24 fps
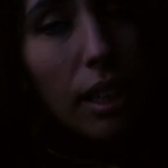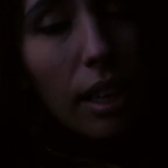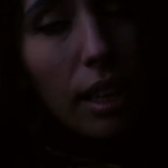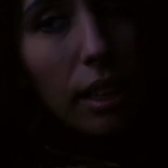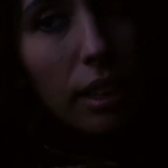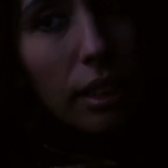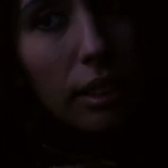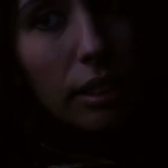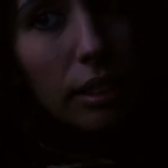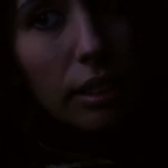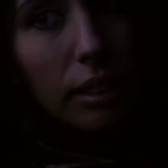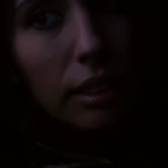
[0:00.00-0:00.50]

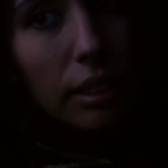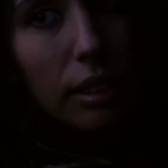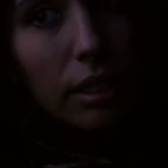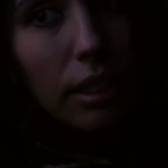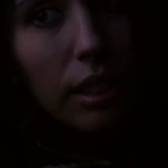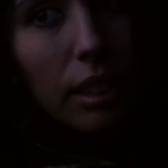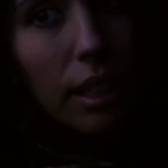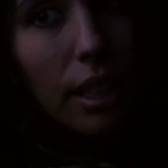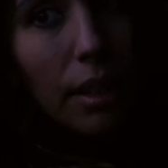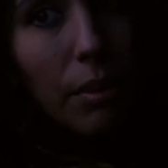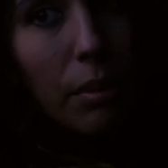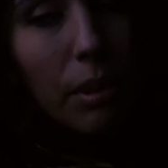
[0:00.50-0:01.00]
and
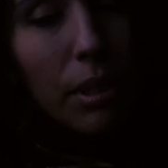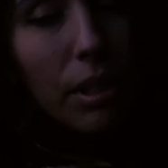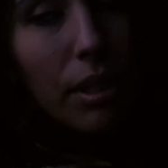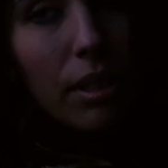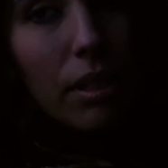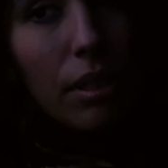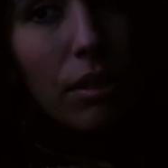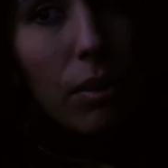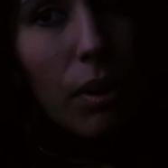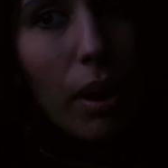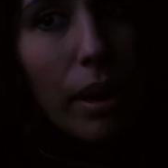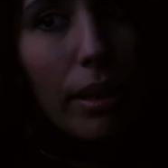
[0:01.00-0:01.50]
it was
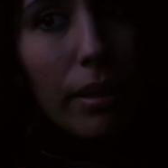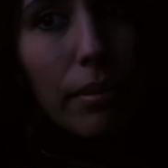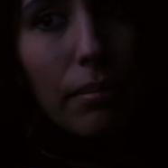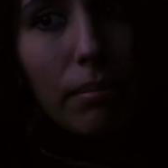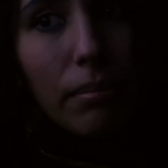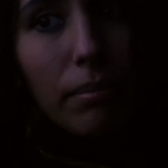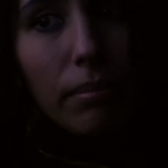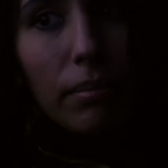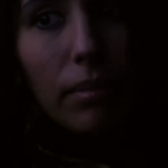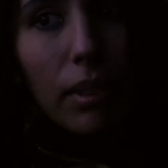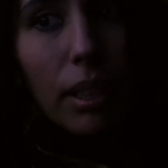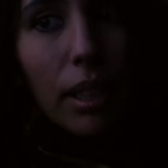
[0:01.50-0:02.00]
quite
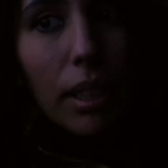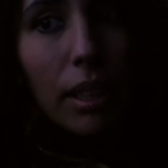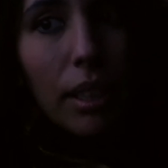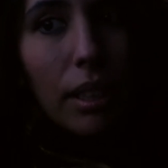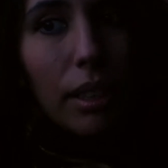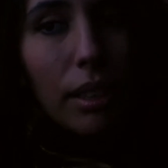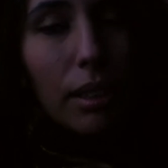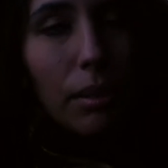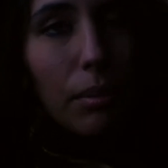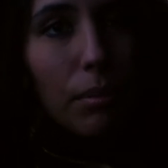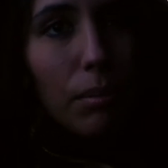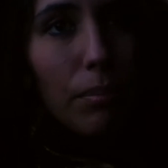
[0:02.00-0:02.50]

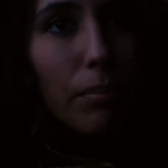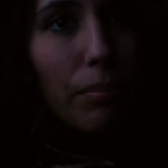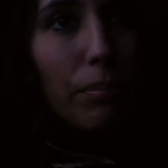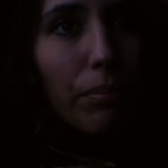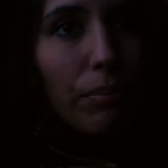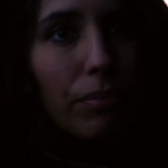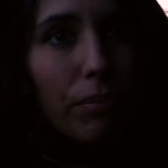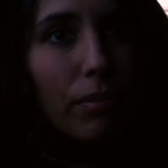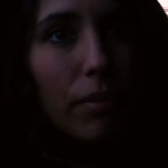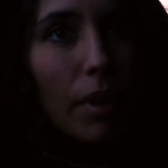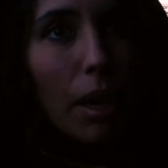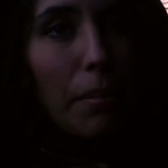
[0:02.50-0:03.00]

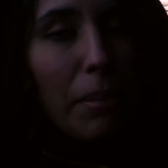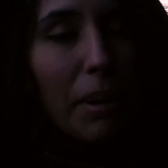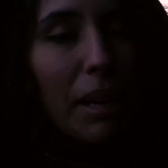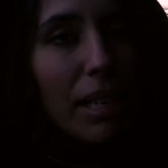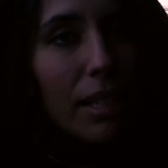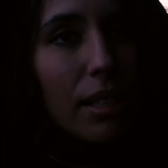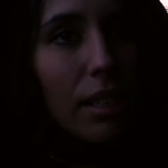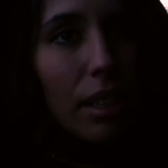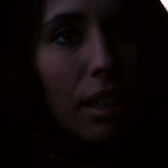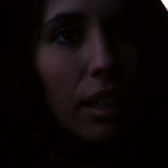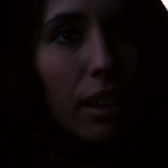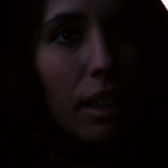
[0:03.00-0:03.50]
an
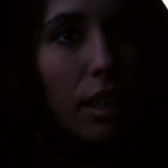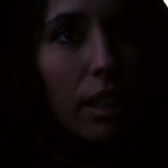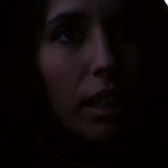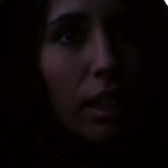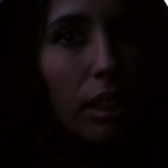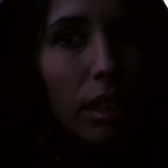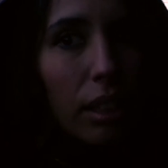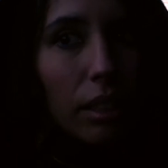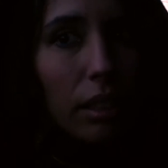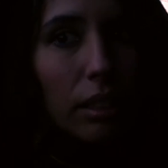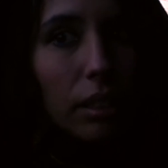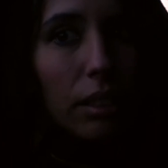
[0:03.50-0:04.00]
amazing
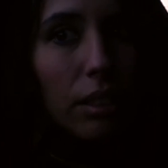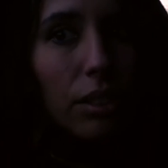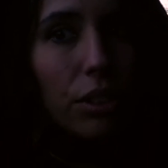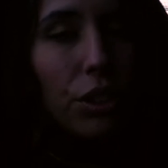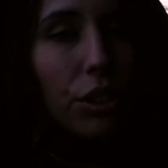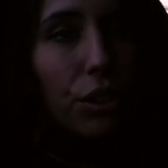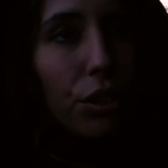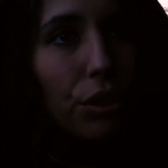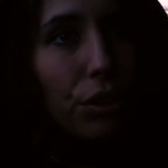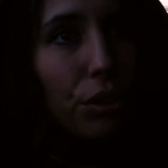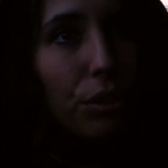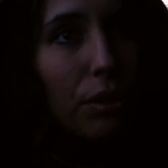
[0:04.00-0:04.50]
thing
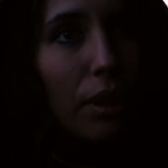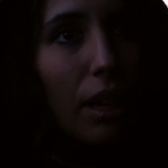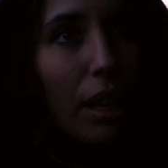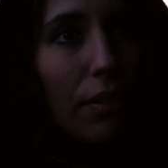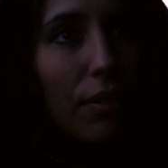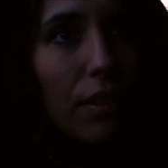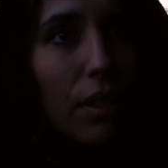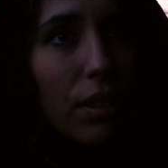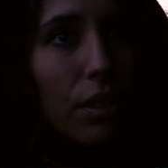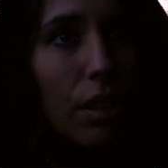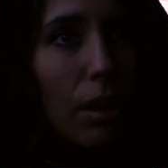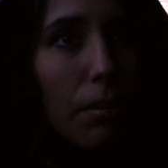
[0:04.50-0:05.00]
to
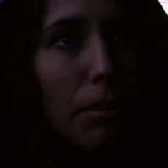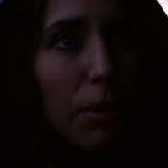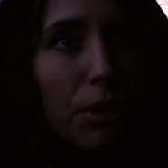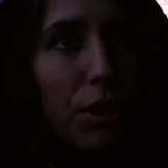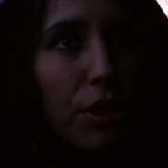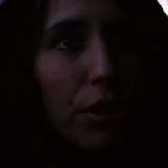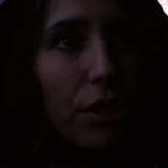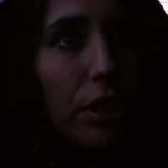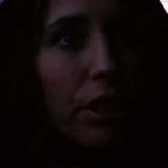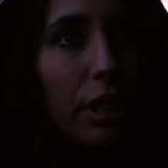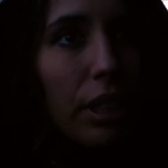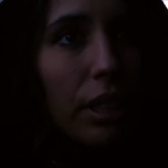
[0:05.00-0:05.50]
have this
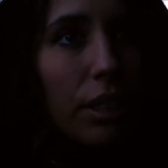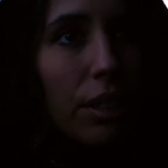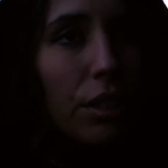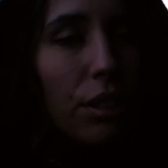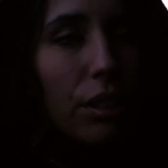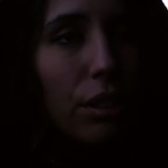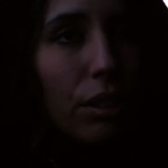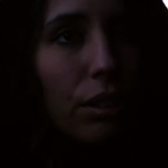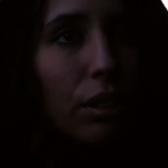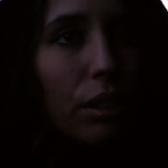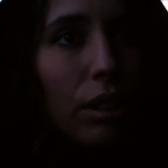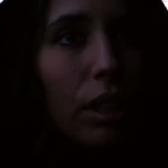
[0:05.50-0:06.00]
opportunity
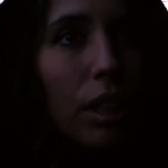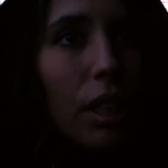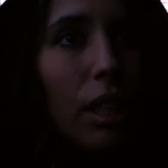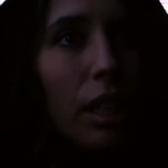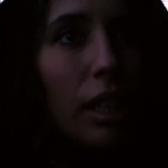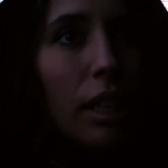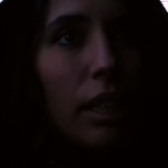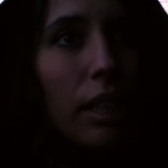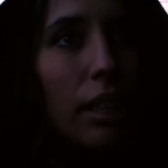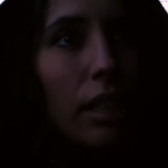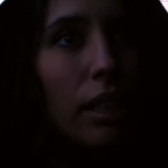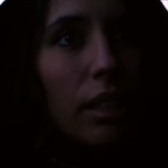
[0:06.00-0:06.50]

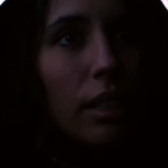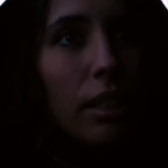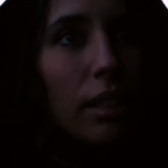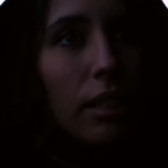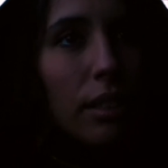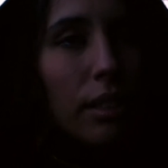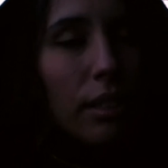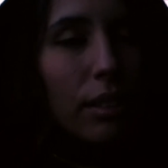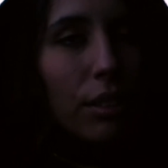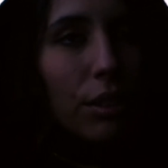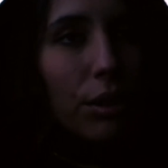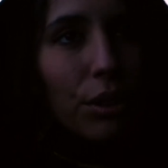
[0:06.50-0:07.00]

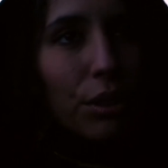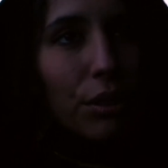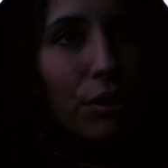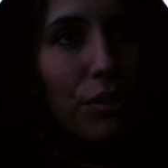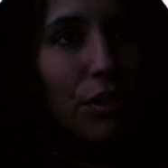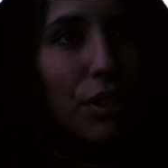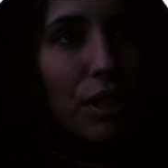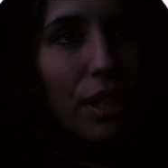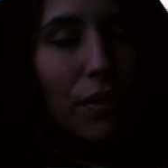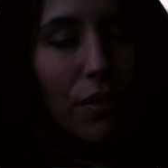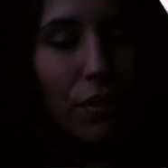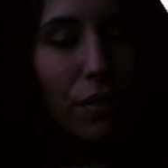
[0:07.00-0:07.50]
to sort of
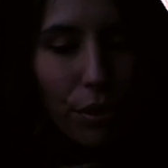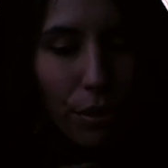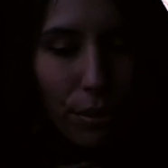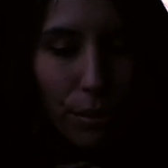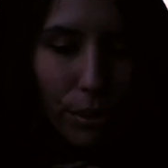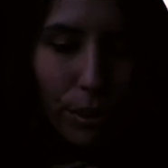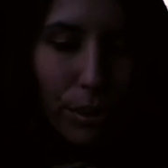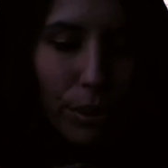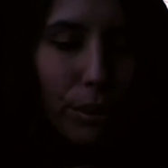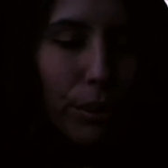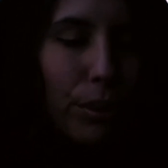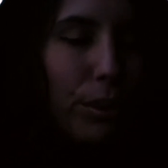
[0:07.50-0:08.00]
sift
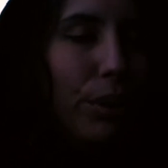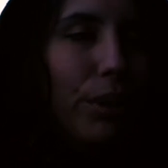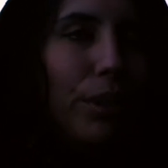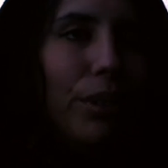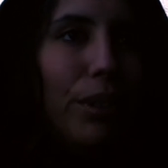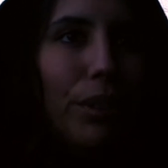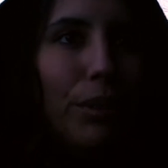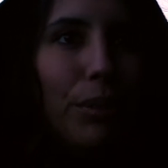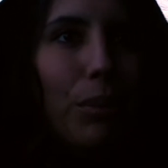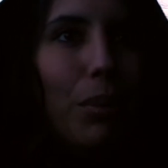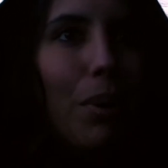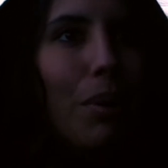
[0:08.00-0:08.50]
through
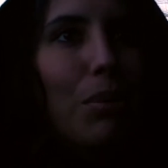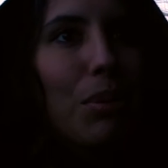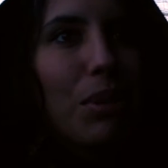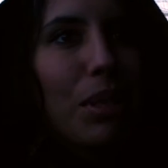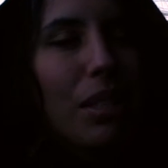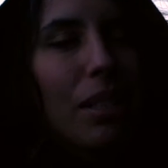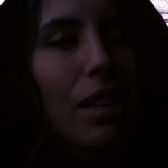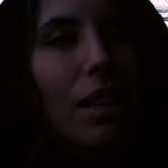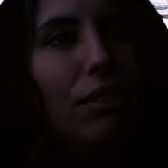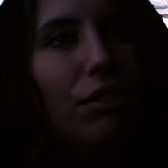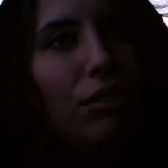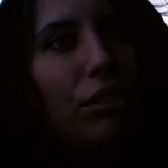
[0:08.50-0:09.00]
what
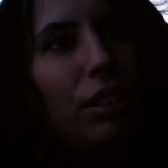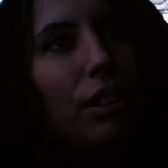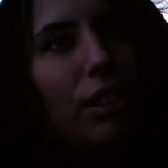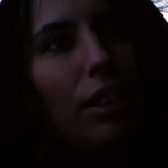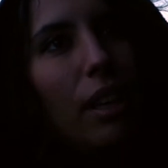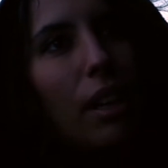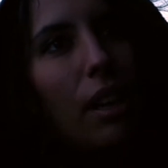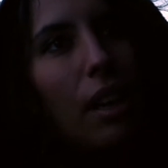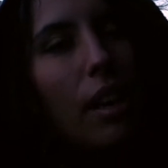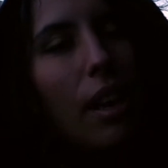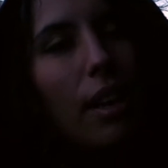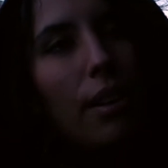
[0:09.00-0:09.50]
was left
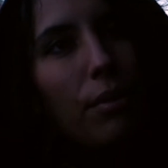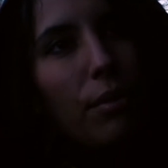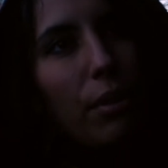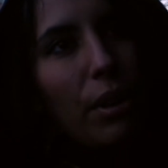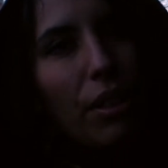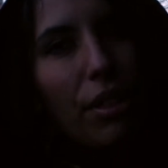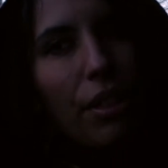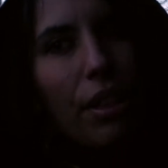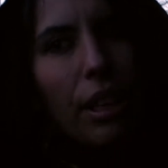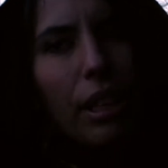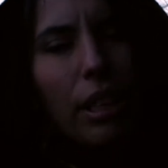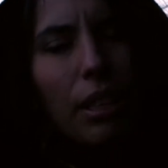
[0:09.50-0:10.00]
and
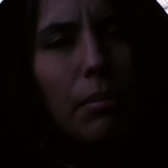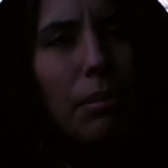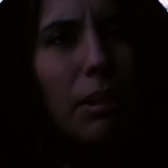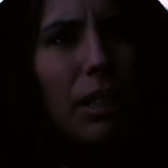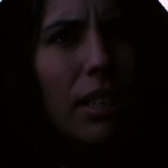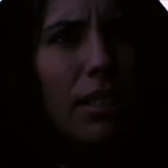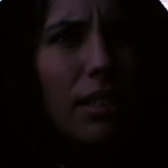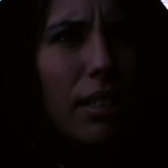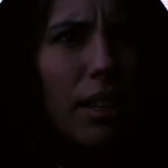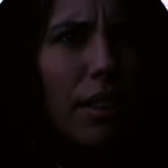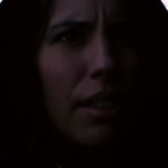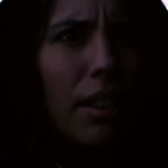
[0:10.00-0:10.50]
rethink it,
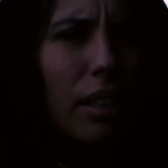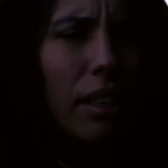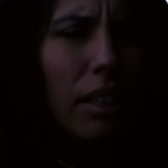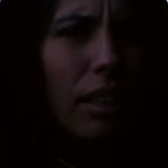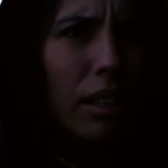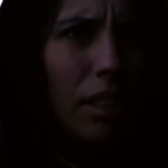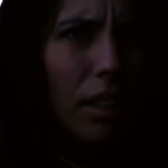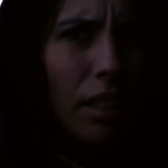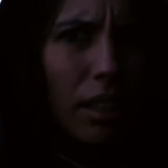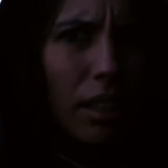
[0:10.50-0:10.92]
because I think